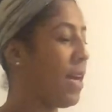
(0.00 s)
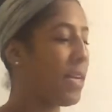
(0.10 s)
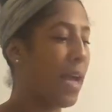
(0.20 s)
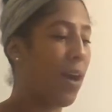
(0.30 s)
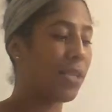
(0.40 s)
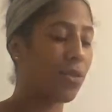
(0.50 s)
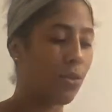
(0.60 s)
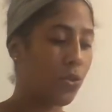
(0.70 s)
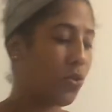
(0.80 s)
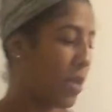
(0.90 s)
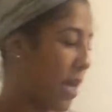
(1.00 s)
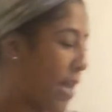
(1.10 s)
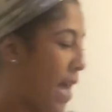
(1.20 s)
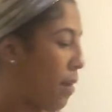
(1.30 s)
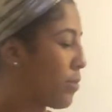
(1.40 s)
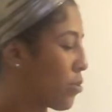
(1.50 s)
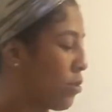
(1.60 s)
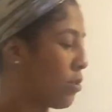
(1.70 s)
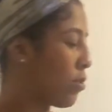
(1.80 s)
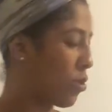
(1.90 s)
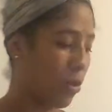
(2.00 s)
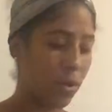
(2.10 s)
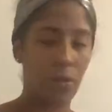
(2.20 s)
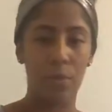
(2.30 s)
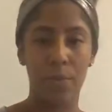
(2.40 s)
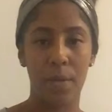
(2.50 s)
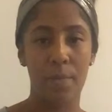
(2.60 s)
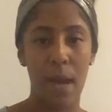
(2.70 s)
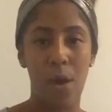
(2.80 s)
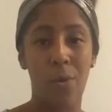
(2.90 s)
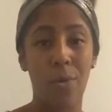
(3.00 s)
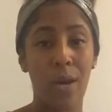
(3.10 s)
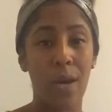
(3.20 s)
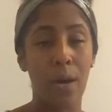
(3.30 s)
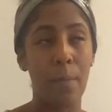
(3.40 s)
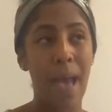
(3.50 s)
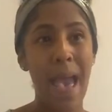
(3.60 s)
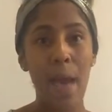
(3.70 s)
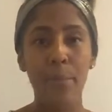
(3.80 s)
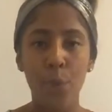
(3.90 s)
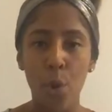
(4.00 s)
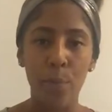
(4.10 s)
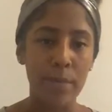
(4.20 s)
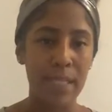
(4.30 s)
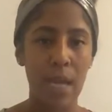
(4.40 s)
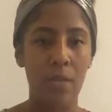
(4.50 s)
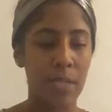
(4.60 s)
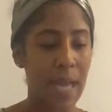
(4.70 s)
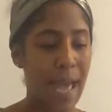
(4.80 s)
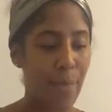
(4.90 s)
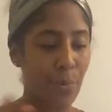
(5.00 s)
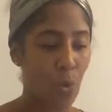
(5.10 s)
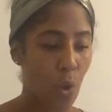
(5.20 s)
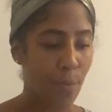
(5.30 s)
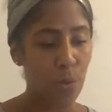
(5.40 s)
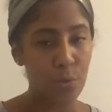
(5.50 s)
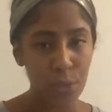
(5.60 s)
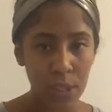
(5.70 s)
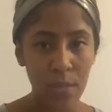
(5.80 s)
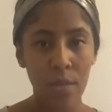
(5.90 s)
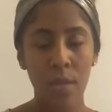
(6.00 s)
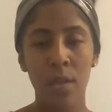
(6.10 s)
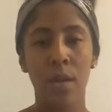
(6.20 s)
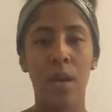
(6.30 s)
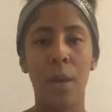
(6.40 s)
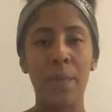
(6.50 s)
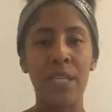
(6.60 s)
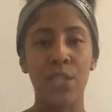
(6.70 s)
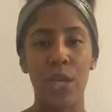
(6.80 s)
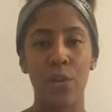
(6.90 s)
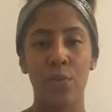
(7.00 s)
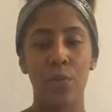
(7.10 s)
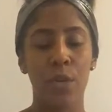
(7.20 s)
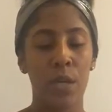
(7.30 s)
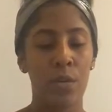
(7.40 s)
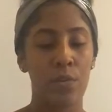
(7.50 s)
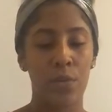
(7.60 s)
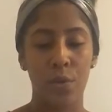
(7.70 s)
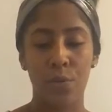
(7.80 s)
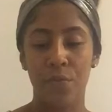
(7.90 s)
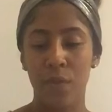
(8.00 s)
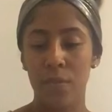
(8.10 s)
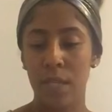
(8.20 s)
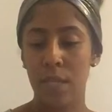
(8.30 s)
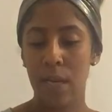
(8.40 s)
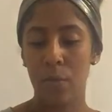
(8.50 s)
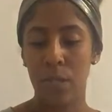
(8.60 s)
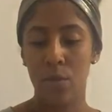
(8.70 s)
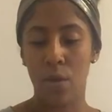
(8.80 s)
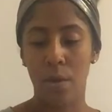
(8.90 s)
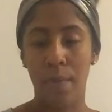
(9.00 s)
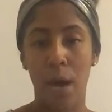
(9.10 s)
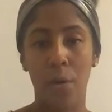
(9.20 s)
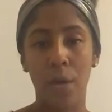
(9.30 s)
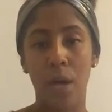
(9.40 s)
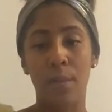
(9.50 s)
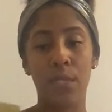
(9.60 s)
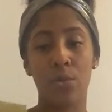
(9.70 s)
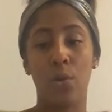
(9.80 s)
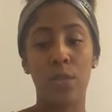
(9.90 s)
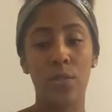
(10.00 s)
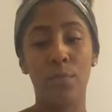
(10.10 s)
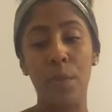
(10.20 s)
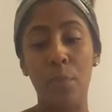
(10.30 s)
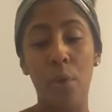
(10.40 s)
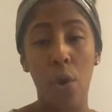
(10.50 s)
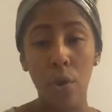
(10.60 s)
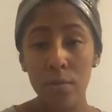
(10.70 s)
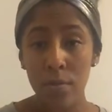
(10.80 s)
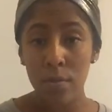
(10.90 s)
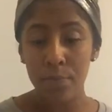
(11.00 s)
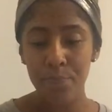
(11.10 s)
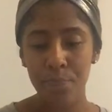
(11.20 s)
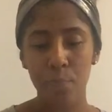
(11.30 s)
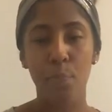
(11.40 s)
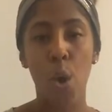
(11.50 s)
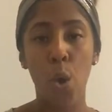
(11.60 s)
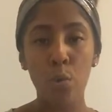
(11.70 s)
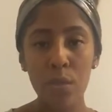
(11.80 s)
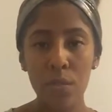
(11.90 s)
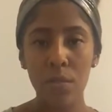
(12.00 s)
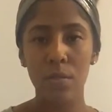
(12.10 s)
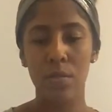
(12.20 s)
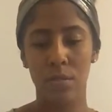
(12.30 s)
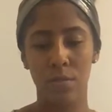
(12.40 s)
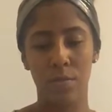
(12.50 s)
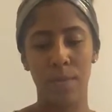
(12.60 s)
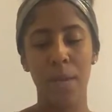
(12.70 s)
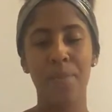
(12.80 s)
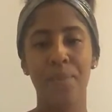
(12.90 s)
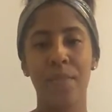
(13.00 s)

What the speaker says: Now, I told you that I was going to talk a little bit about abnormal sounds and abnormals in general. So the first thing that I want to talk about is going to be pulse. Excuse me.